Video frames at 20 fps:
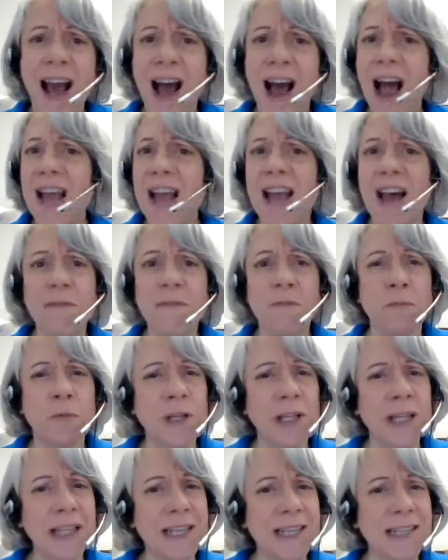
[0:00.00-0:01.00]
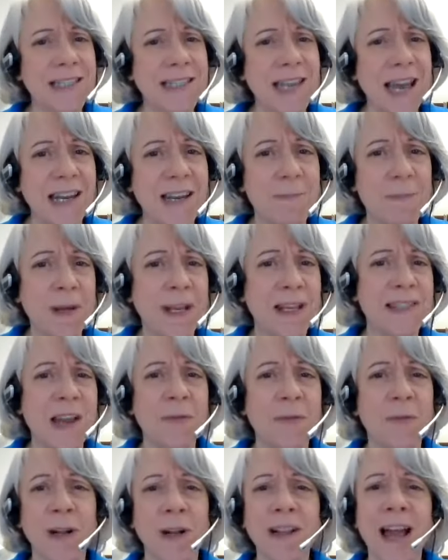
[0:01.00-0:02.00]
I got really excited because I
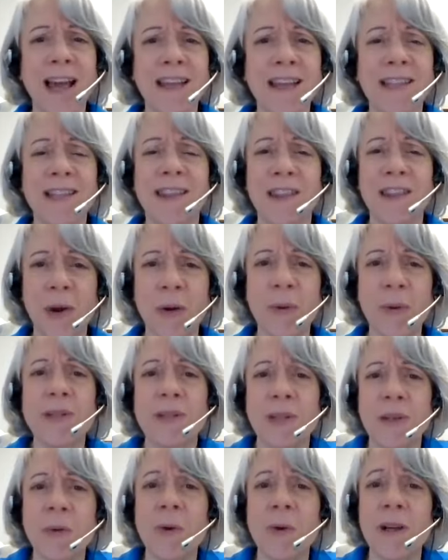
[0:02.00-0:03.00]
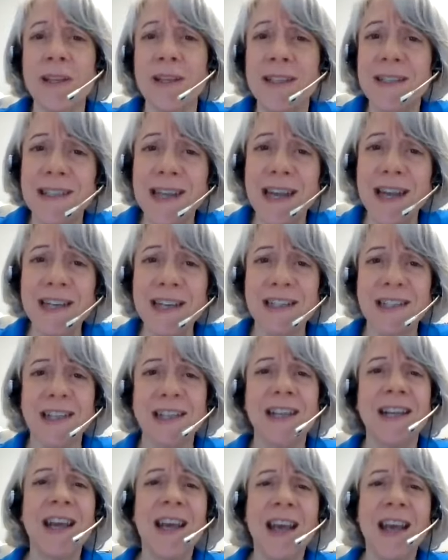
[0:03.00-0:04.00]
realized that there was an
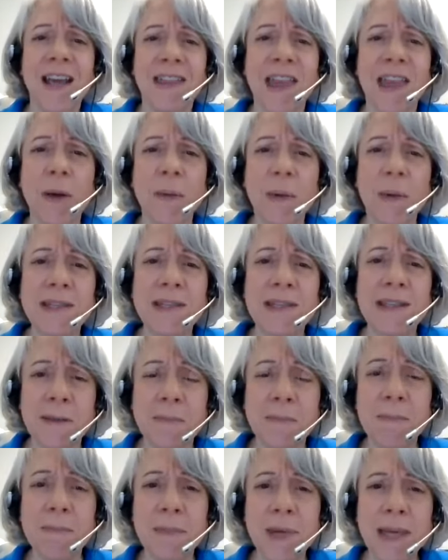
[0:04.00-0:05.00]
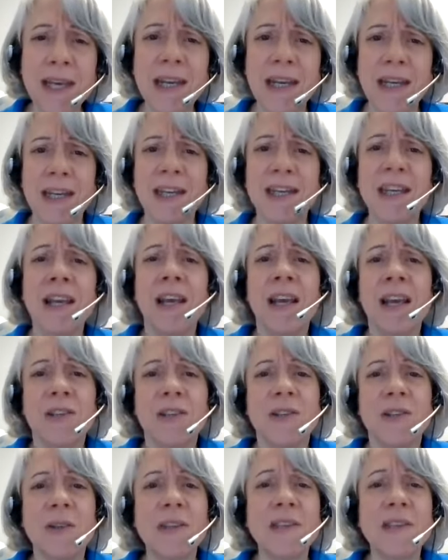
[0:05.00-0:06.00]
organization that was committed
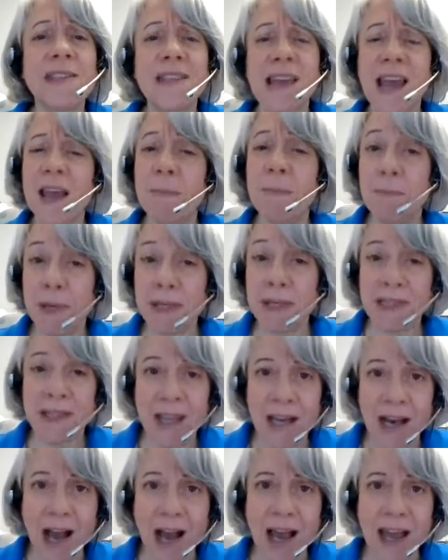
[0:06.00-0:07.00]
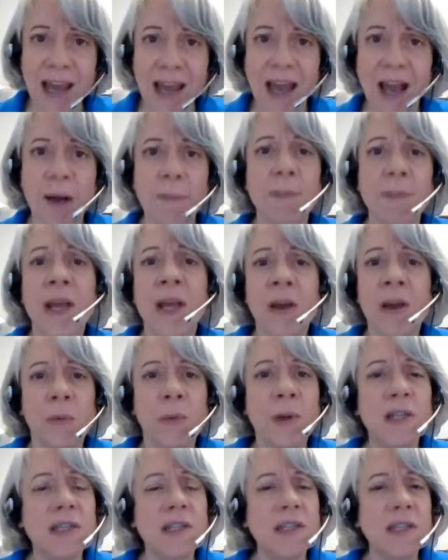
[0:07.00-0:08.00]
to the same mission that I am,
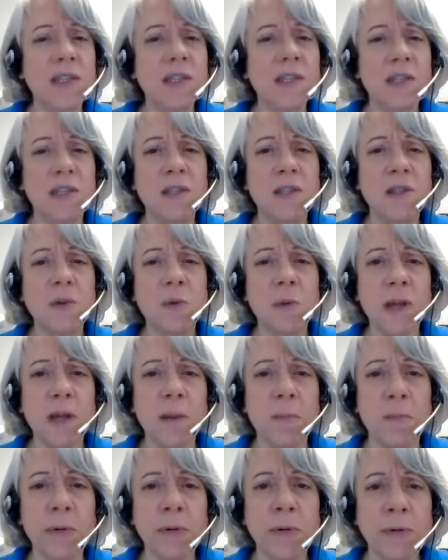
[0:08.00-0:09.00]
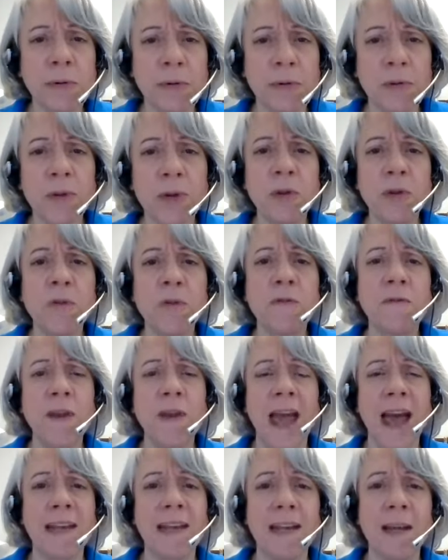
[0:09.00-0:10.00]
which is to improve
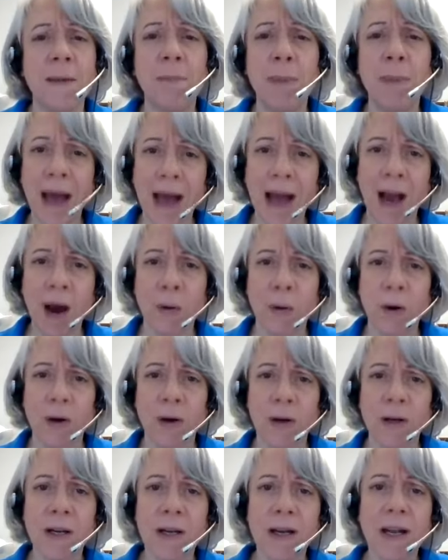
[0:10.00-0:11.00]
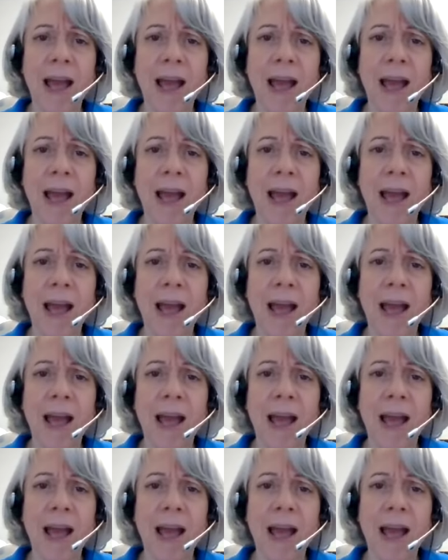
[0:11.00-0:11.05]
and empower